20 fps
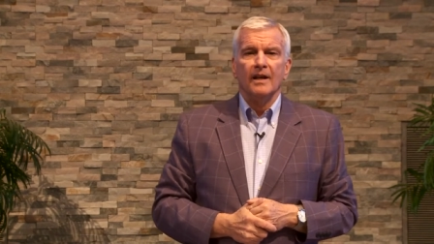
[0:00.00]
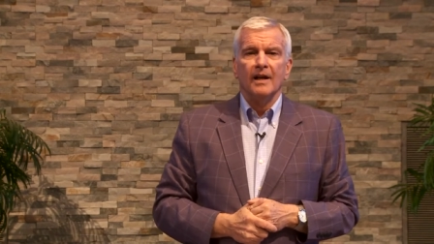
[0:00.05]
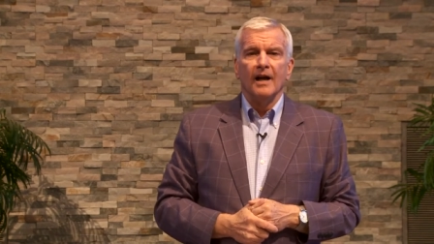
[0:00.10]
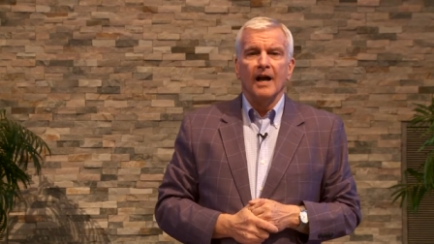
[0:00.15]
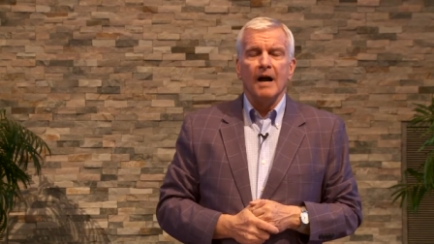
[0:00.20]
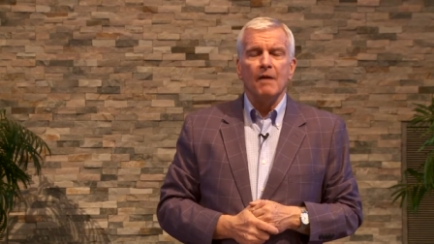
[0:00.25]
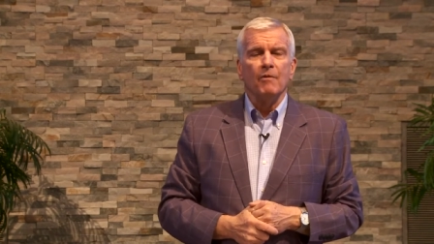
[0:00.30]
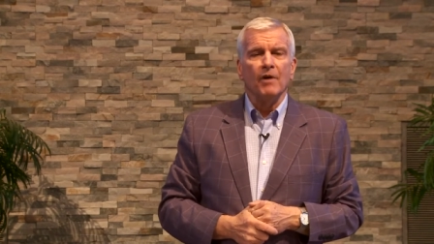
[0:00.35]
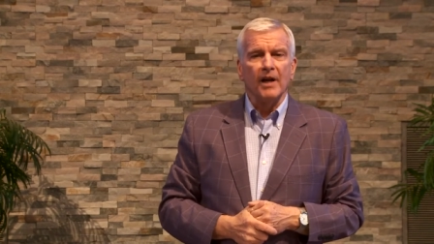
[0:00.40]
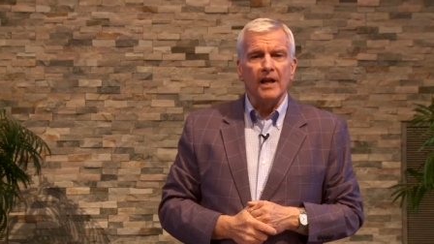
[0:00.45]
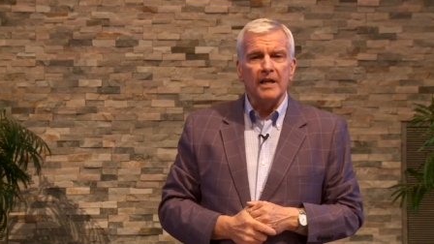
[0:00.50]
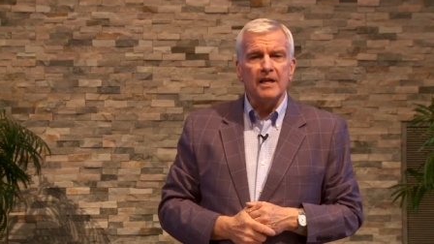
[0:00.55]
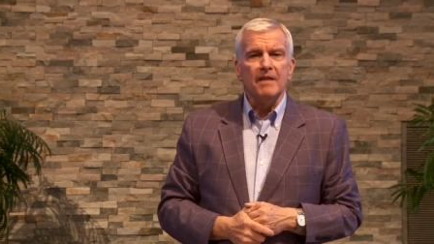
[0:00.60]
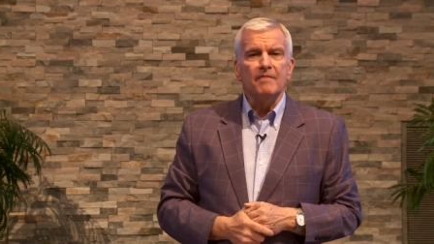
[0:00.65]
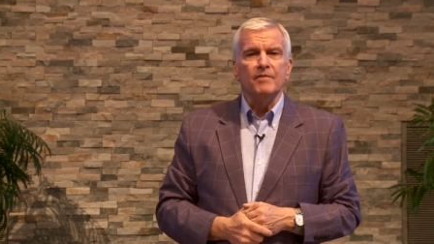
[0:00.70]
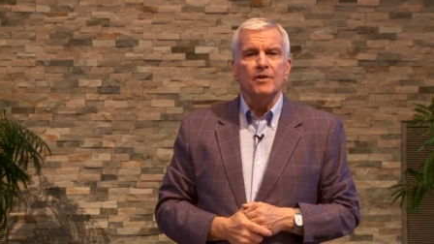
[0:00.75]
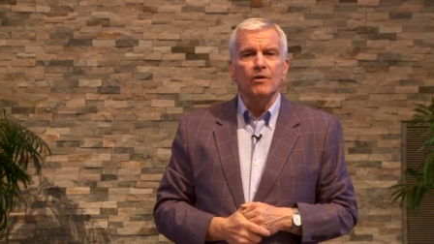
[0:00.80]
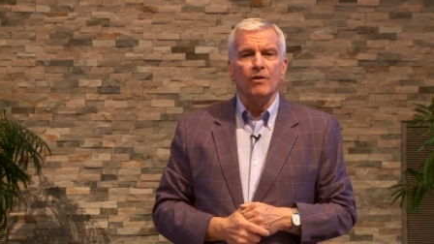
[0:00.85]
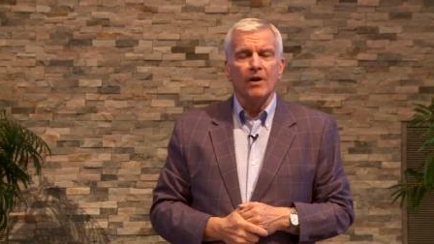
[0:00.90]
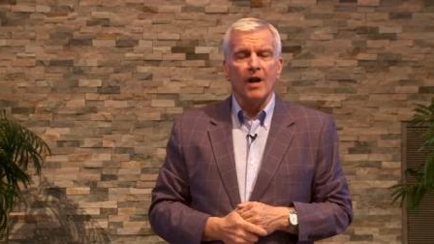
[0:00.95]
I want to
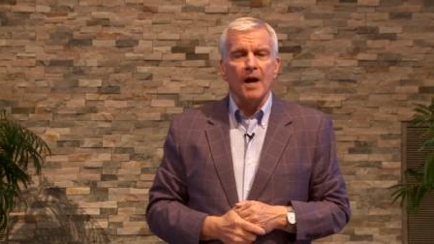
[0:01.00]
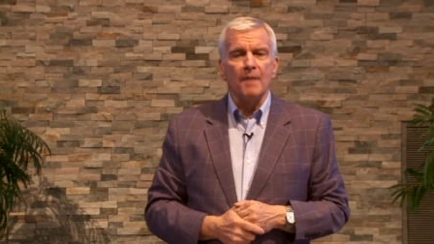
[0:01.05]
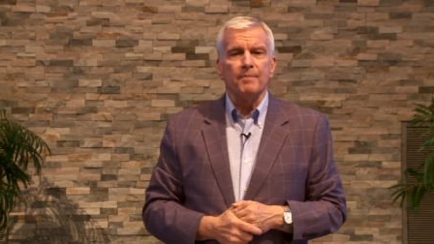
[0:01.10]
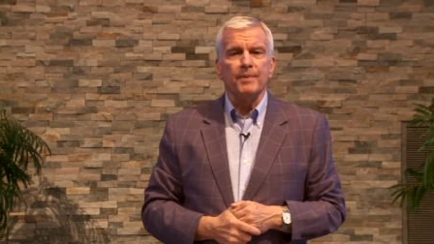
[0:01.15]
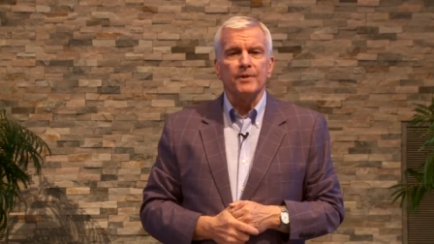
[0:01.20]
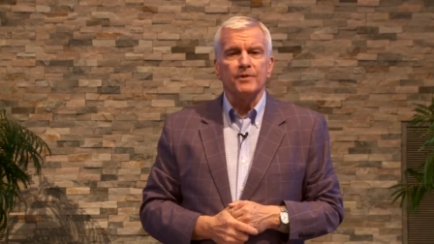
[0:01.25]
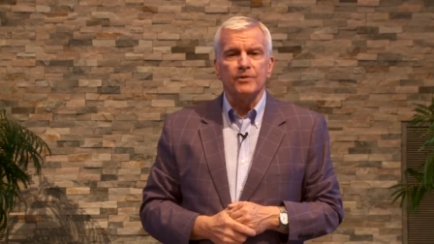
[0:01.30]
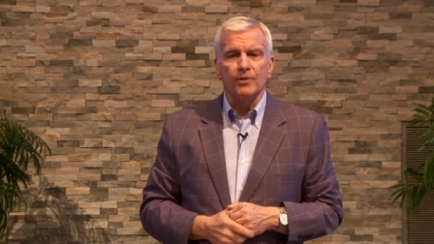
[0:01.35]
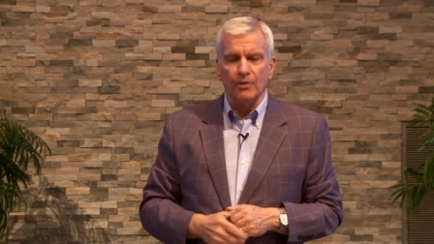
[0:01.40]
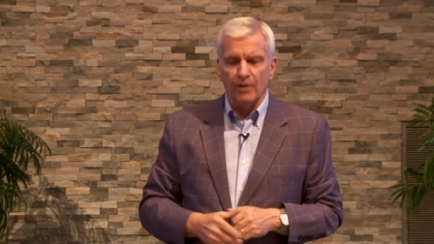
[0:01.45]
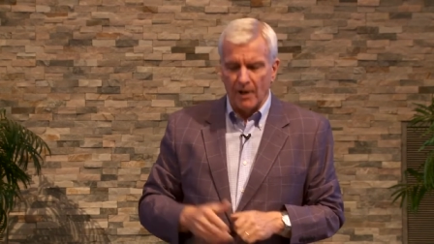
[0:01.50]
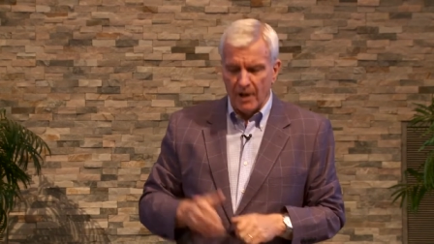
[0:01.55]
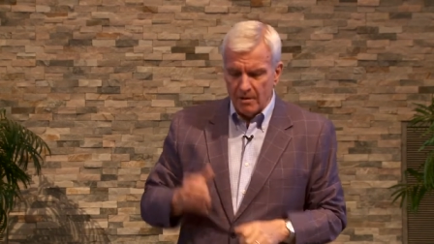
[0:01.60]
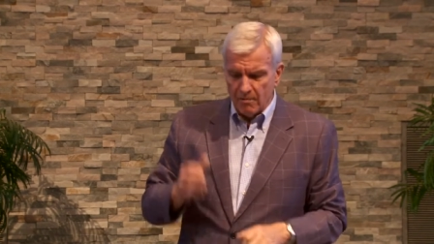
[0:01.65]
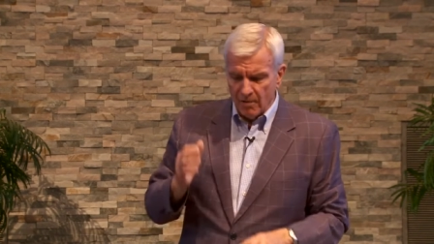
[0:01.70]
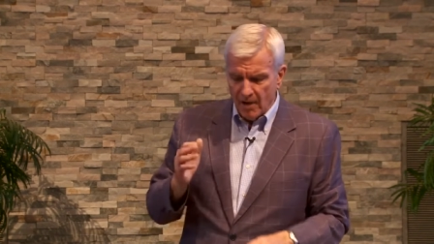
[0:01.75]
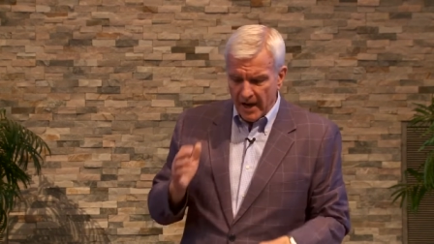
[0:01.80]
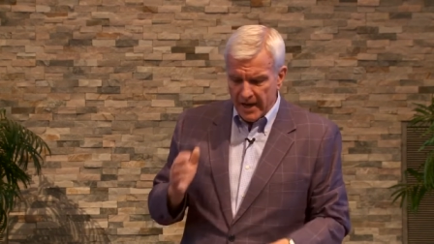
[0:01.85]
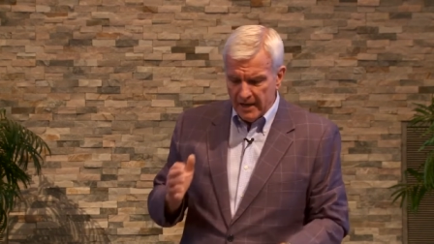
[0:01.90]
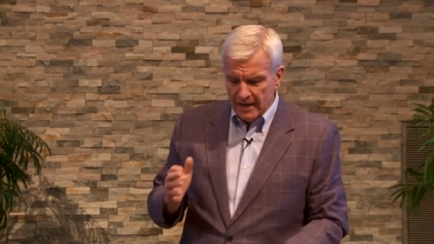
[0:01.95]
give you an opportunity
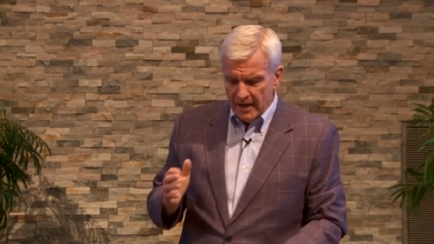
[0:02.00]
right